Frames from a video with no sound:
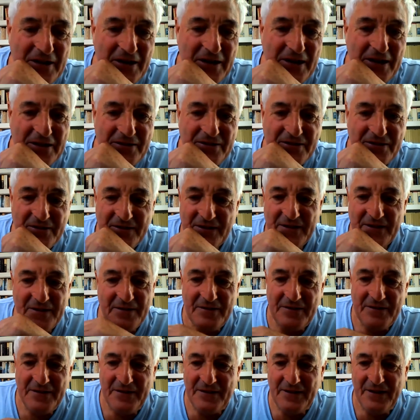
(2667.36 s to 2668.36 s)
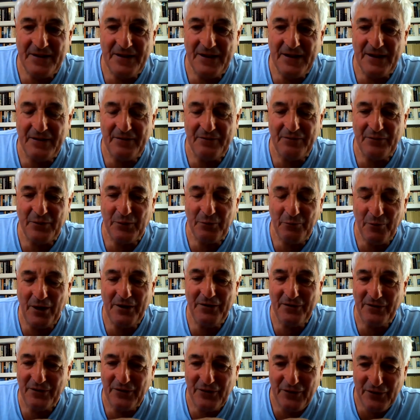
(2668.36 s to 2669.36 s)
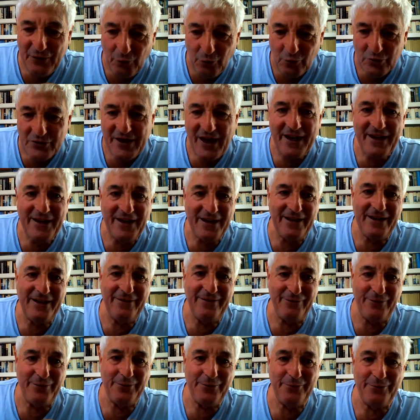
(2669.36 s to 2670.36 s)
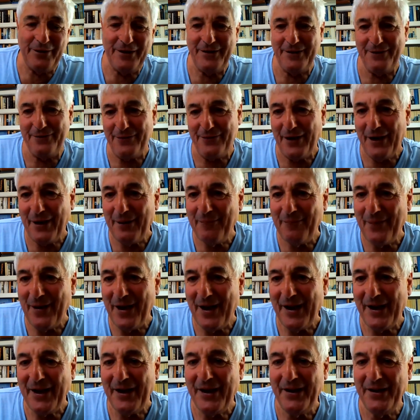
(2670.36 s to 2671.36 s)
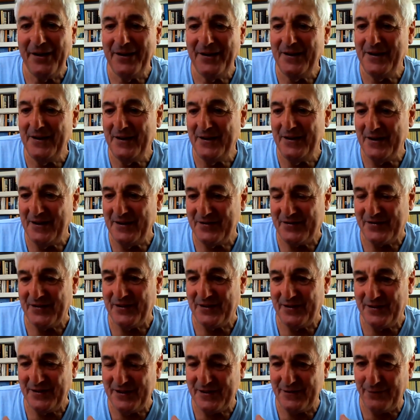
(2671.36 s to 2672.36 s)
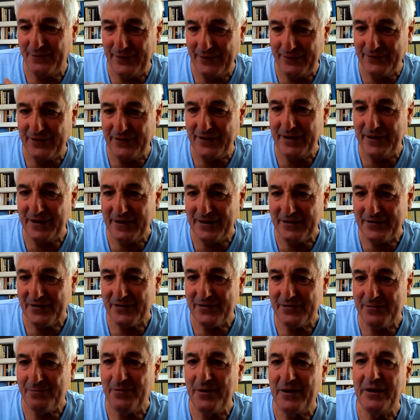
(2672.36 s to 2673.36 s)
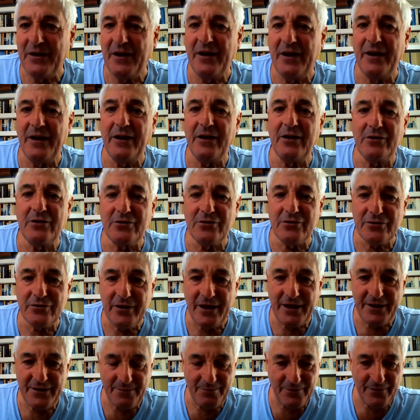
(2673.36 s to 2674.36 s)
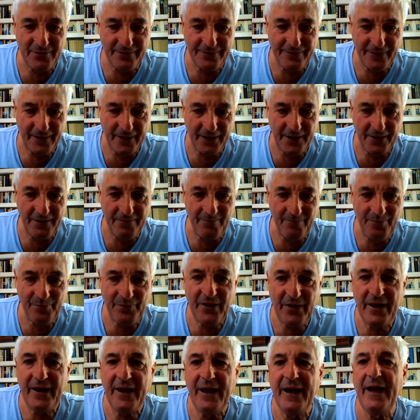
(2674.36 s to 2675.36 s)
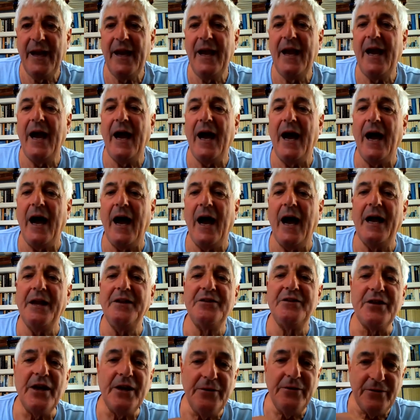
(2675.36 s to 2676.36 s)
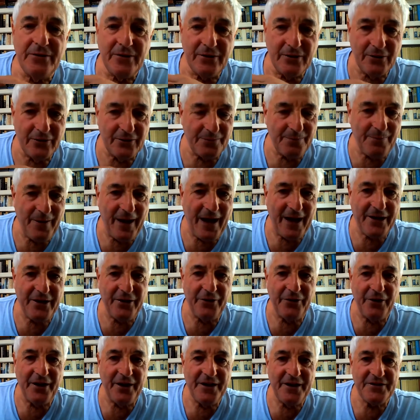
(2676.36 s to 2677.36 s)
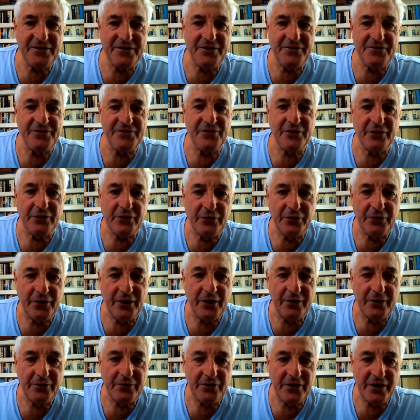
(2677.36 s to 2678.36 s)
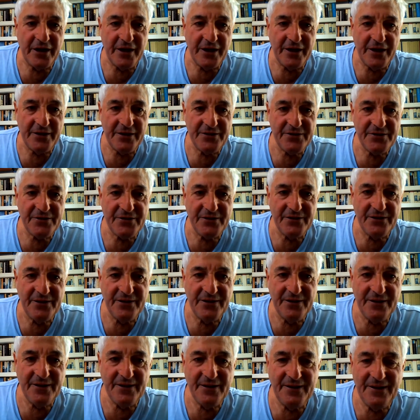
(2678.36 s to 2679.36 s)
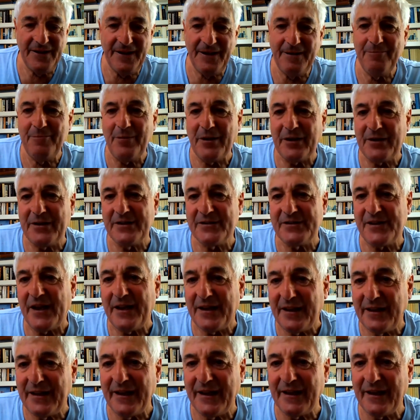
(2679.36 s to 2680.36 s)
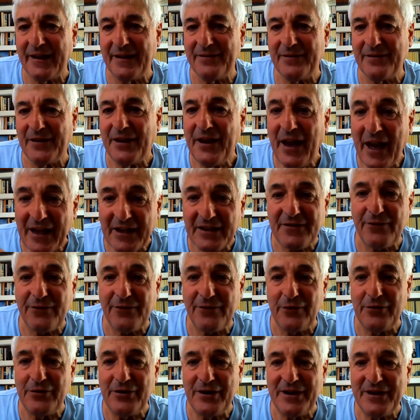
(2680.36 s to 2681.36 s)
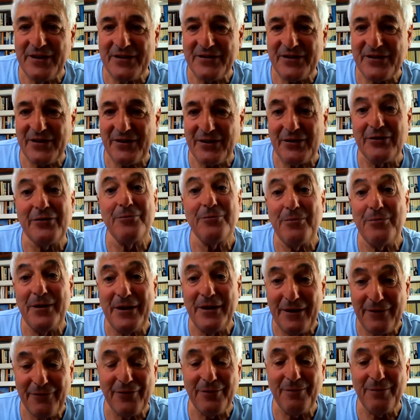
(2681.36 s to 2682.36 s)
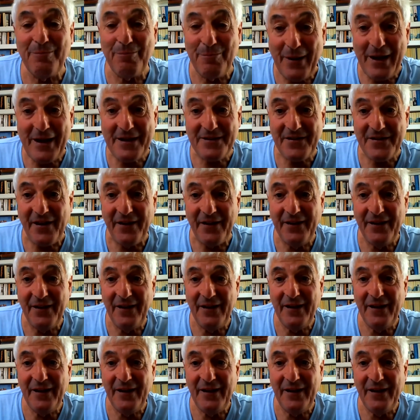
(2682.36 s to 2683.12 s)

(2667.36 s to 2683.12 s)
It's the one thought I'd leave you with, if I may, is that this 50 years has been incredible fun. I don't look back on it as the good old years, because I think the next few years could be even better.